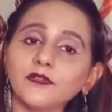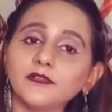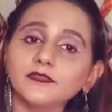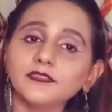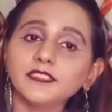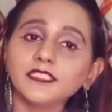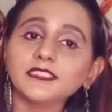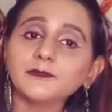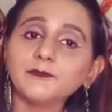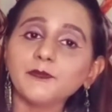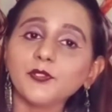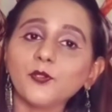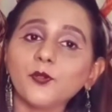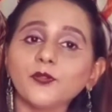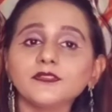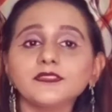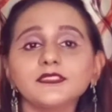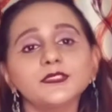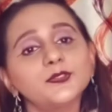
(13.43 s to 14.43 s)
just
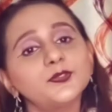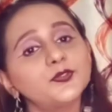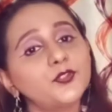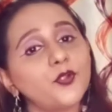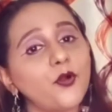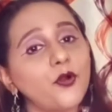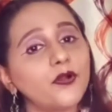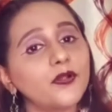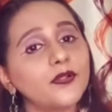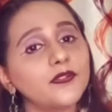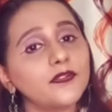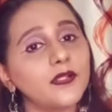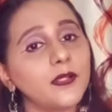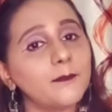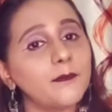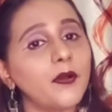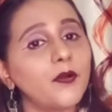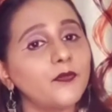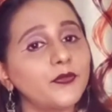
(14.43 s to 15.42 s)
because to talk
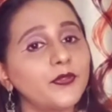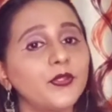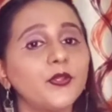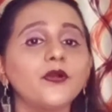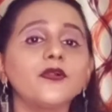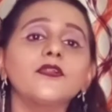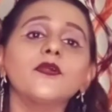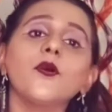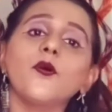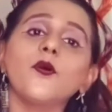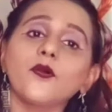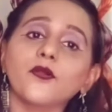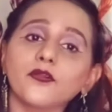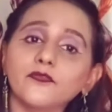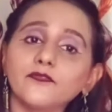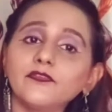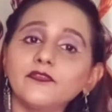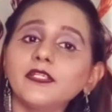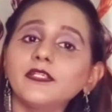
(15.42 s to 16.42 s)
about your
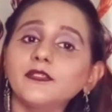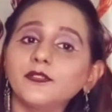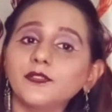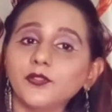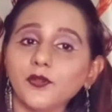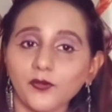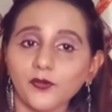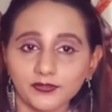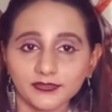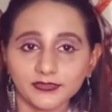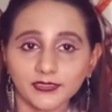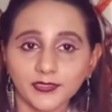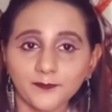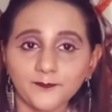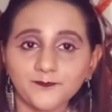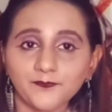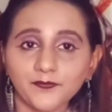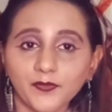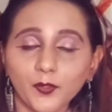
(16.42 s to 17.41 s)
awkward talks.
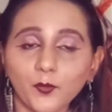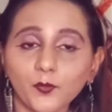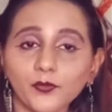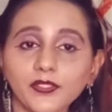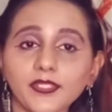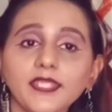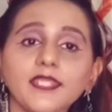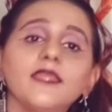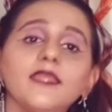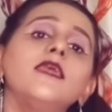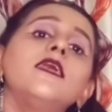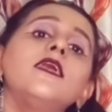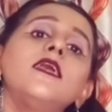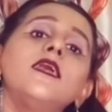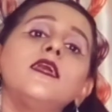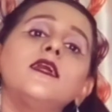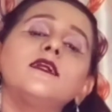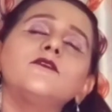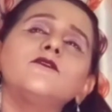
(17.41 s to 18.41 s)
Okay,
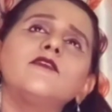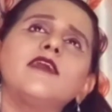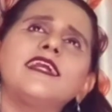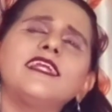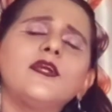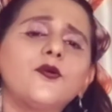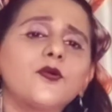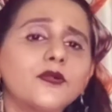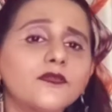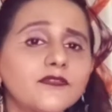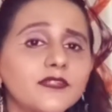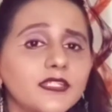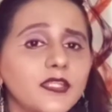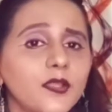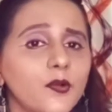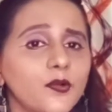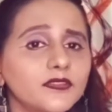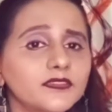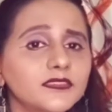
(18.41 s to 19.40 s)
why awkward
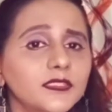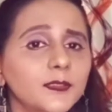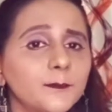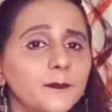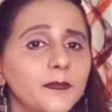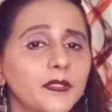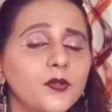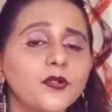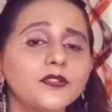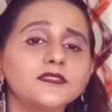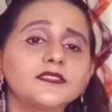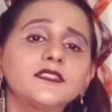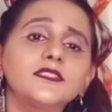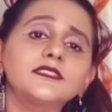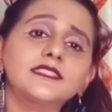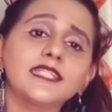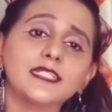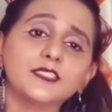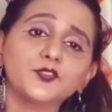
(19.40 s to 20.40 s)
talks? Because the
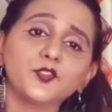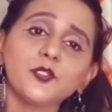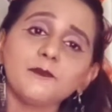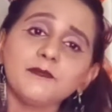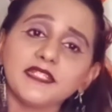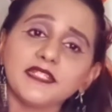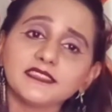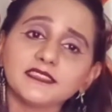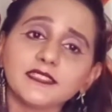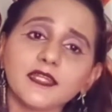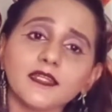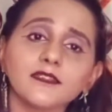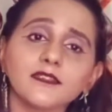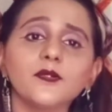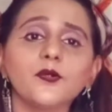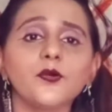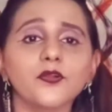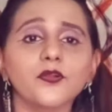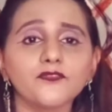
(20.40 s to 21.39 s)
sexual myths are the
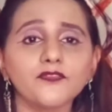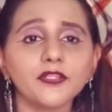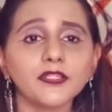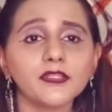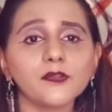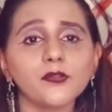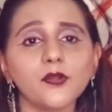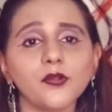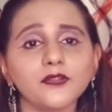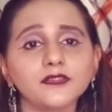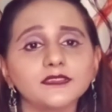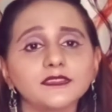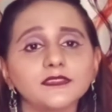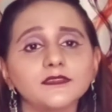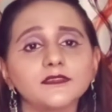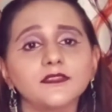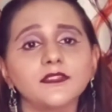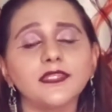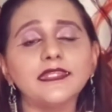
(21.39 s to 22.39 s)
awkward
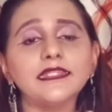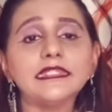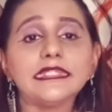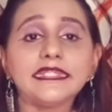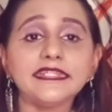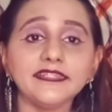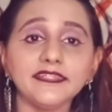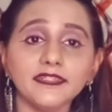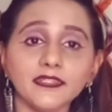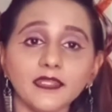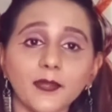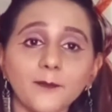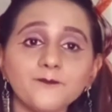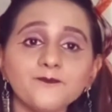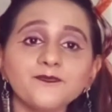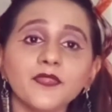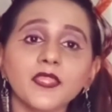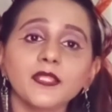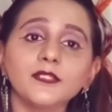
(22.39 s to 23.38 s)
talks in India.
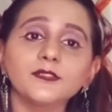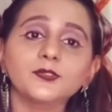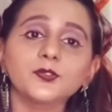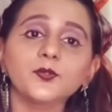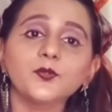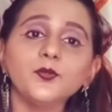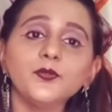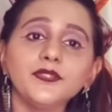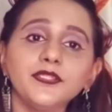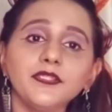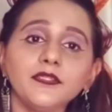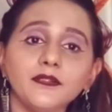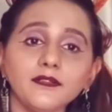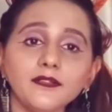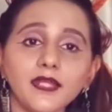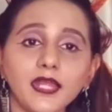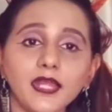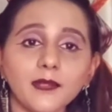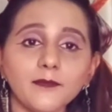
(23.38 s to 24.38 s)
So here
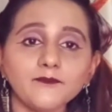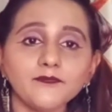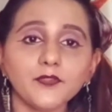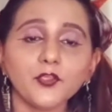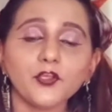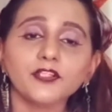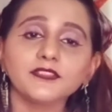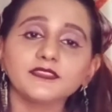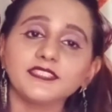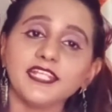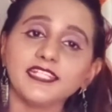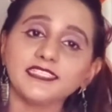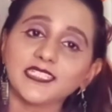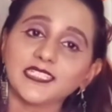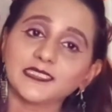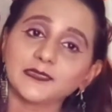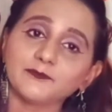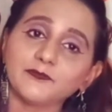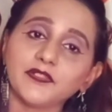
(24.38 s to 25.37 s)
I'm your sex
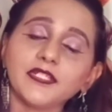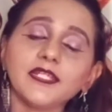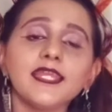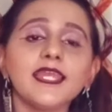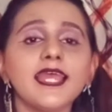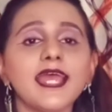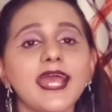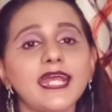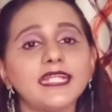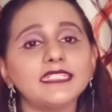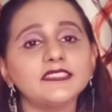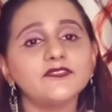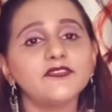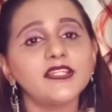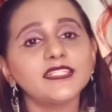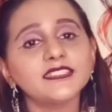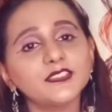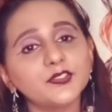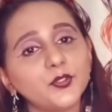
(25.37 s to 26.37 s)
expert as well
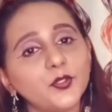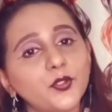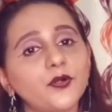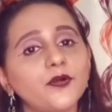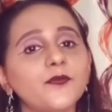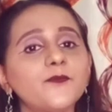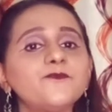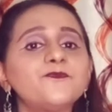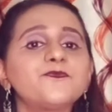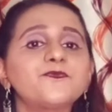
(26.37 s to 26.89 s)
as your